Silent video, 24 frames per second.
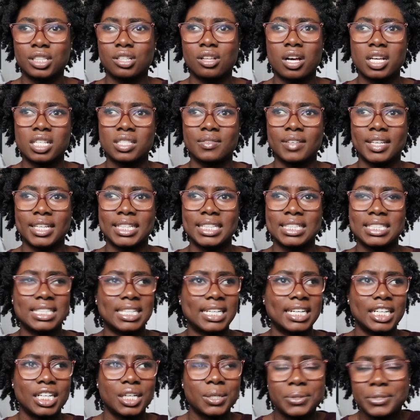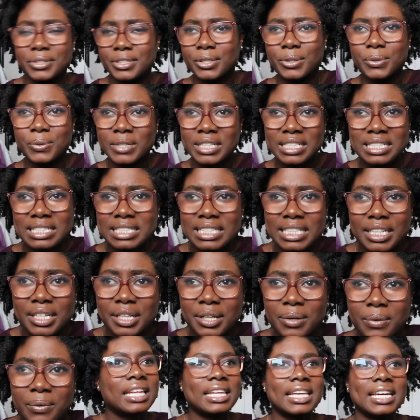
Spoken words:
to Las Vegas. They didn't go to no casino.